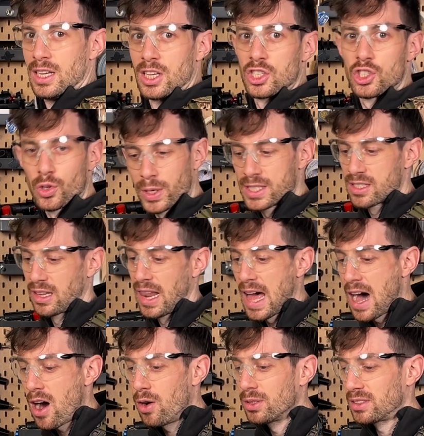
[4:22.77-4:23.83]
So it's
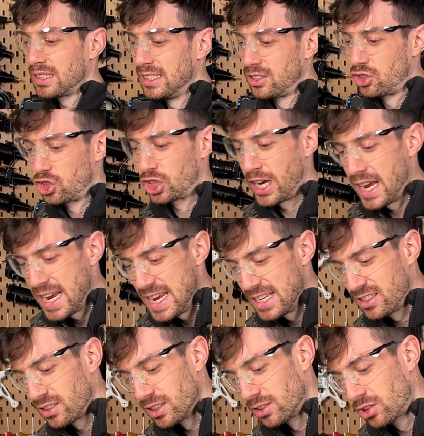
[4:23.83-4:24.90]
loud, it
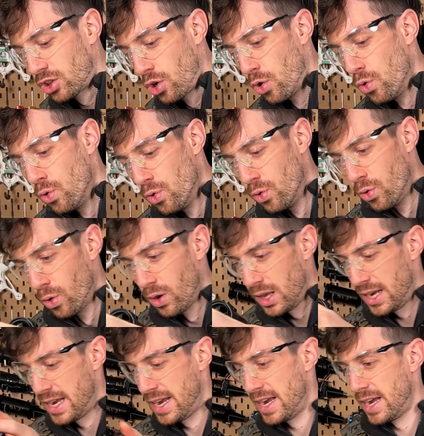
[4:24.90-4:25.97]
shakes, it's cool,
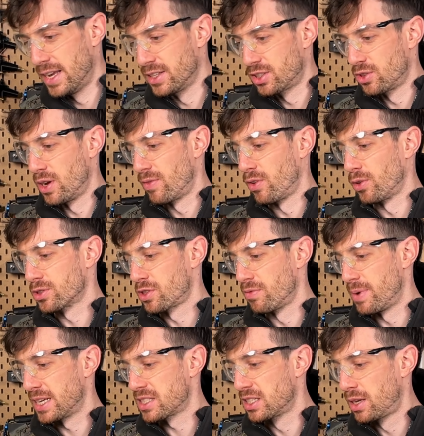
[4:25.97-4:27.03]
and you have lots of
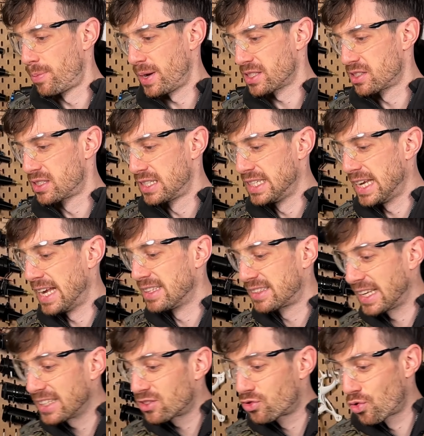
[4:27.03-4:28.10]
magazine capacity, and
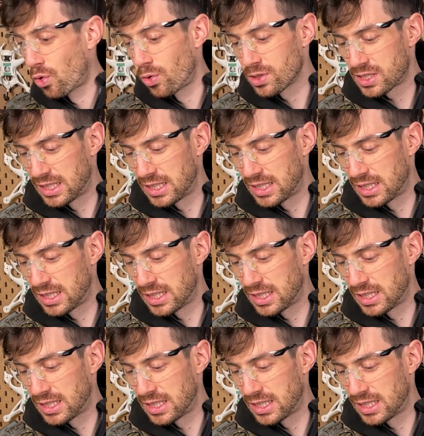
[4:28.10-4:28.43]
that draws